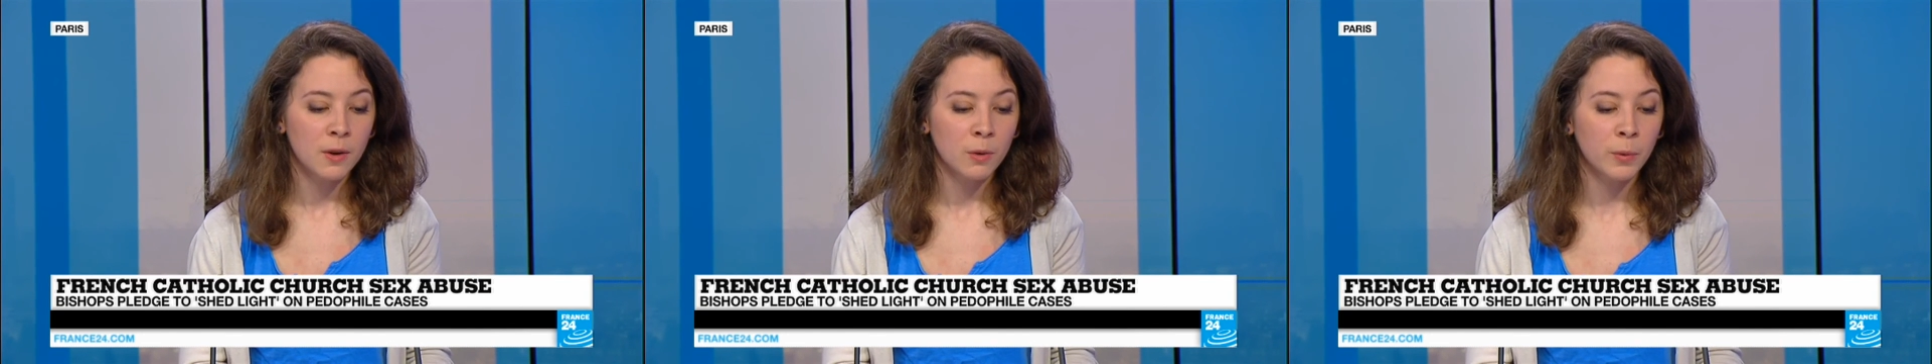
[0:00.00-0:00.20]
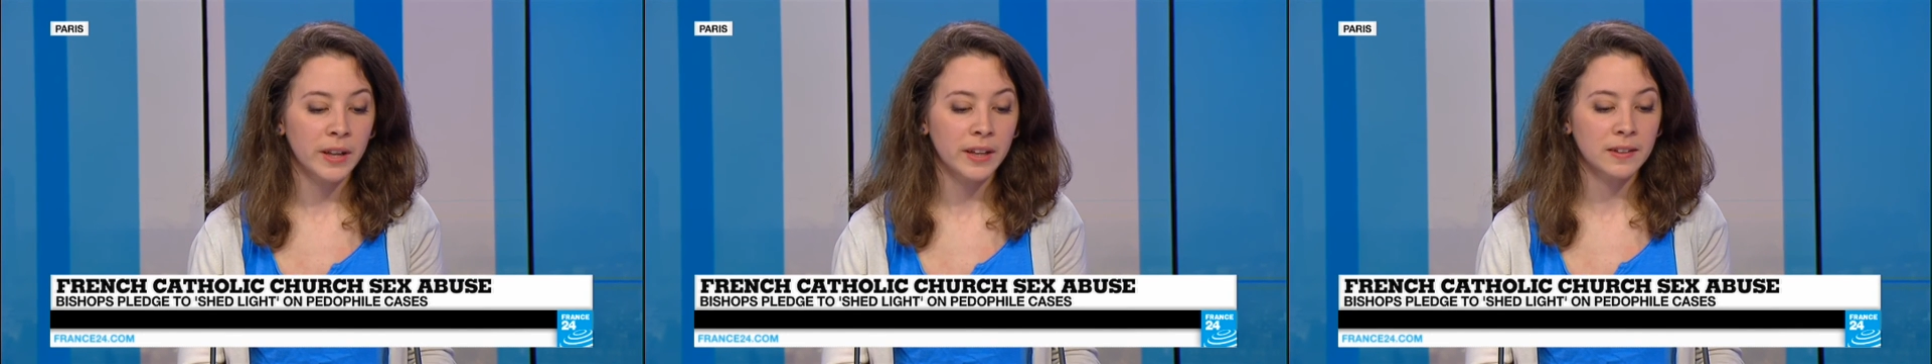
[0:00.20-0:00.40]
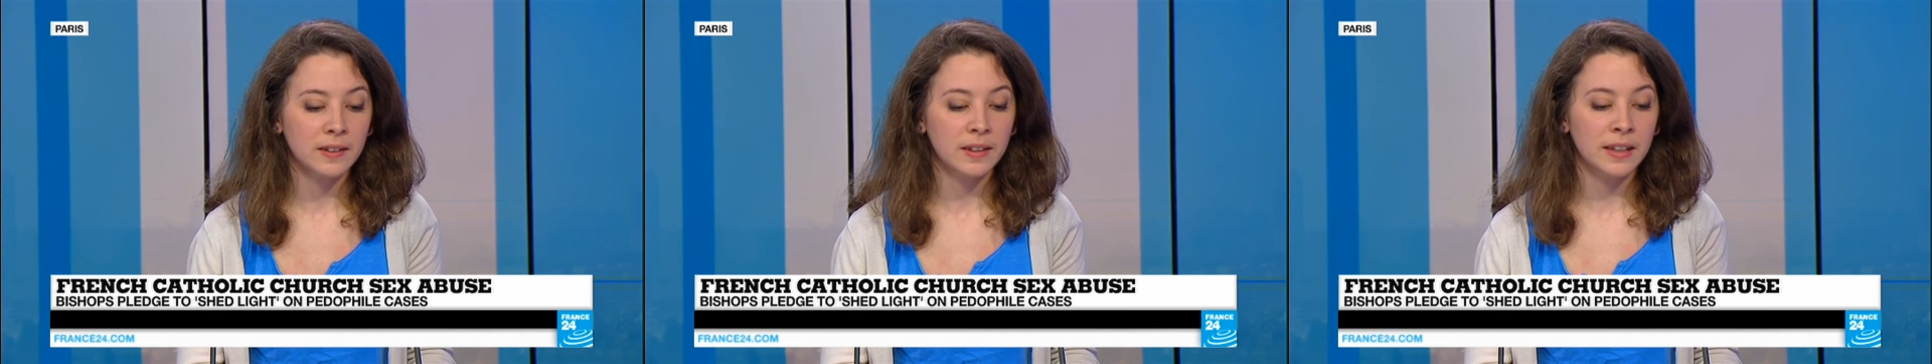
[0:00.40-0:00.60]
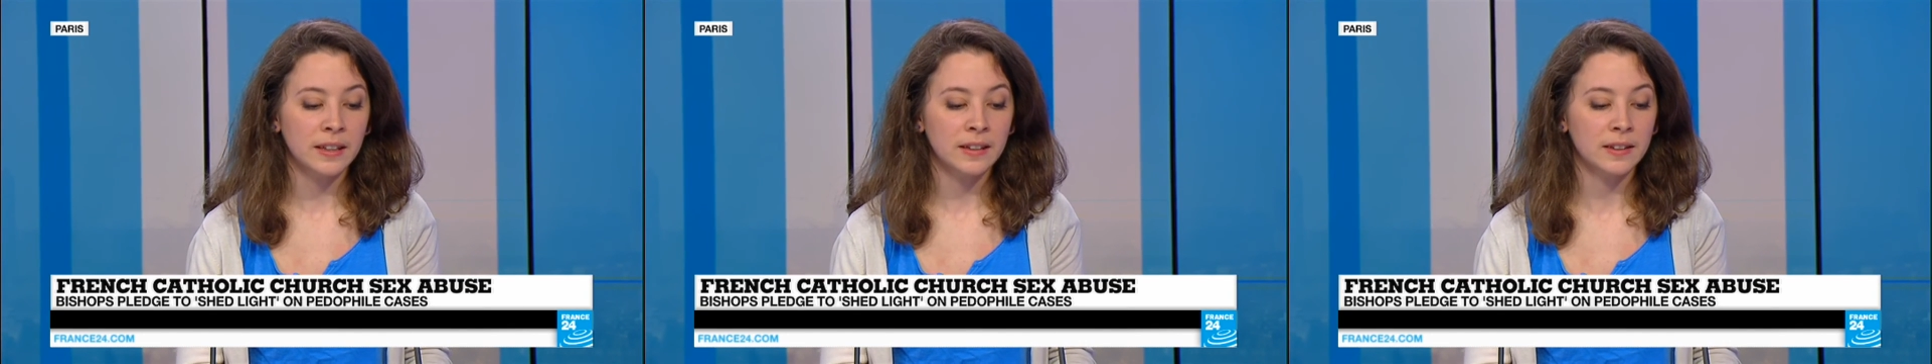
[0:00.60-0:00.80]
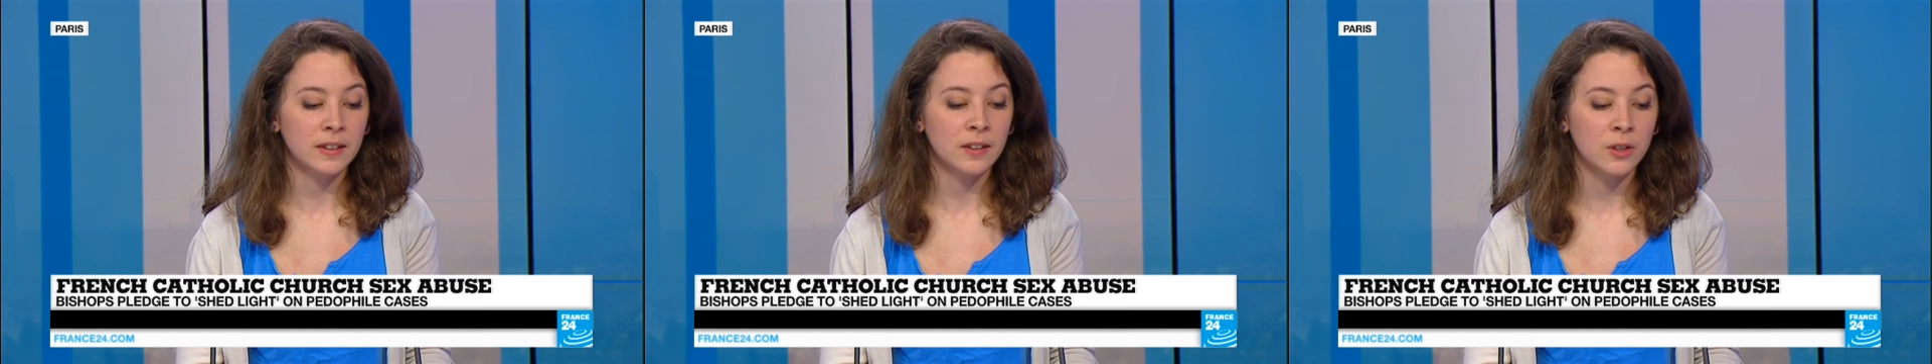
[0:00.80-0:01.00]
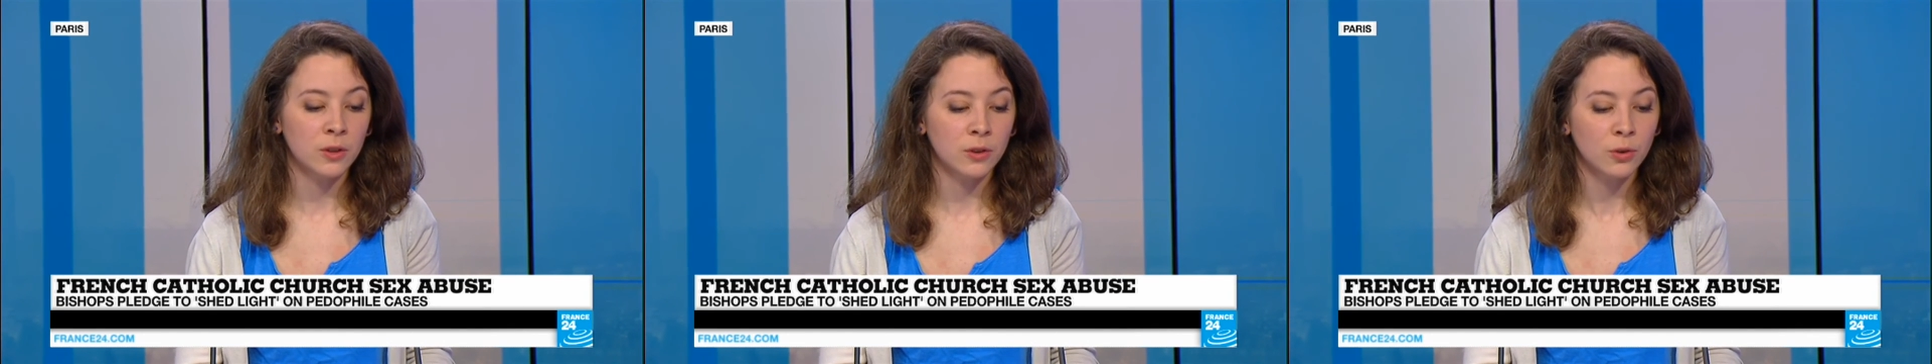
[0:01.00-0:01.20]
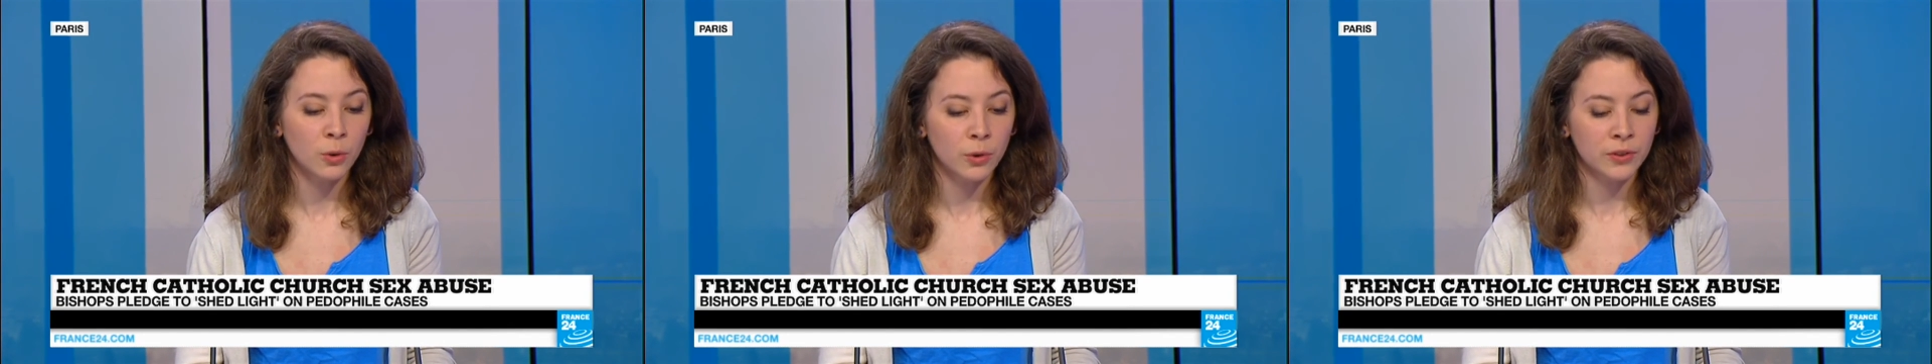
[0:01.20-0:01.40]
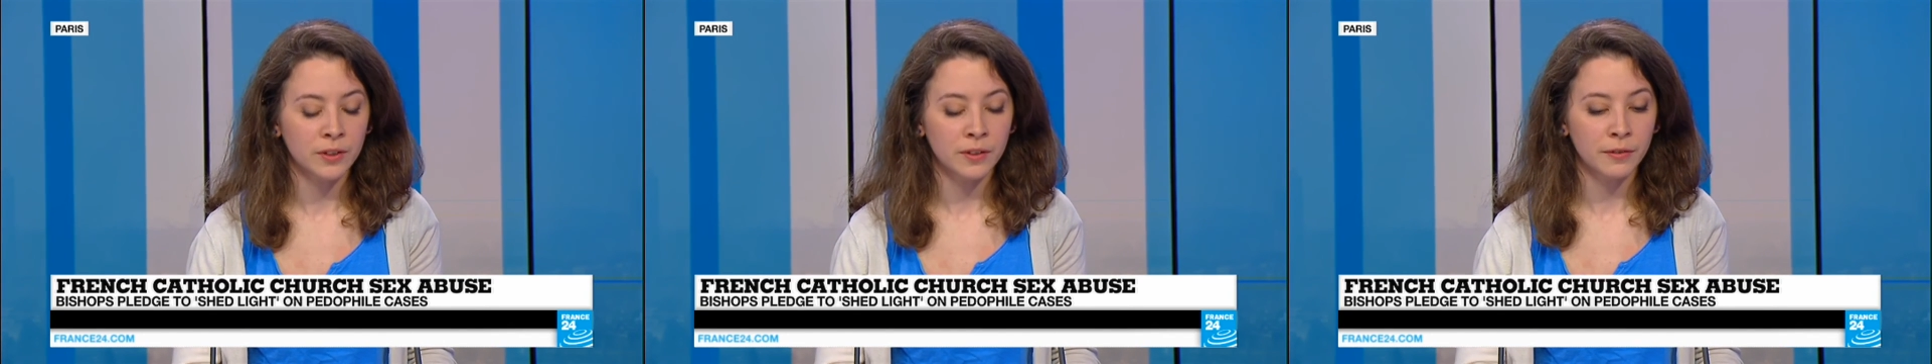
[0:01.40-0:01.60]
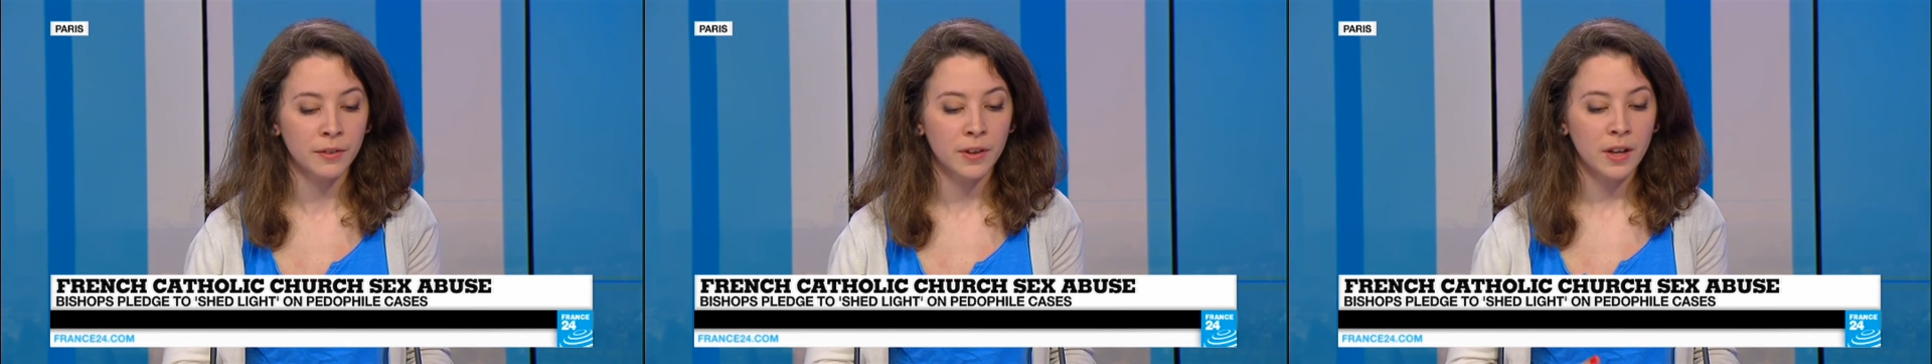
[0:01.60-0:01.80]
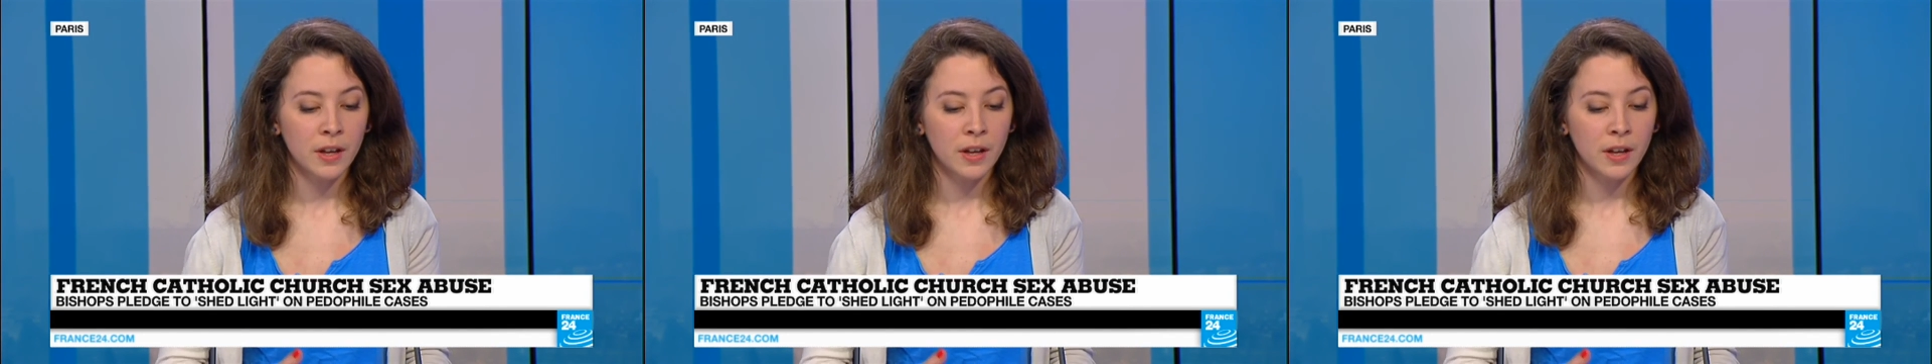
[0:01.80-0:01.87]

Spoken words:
weeks is, talks of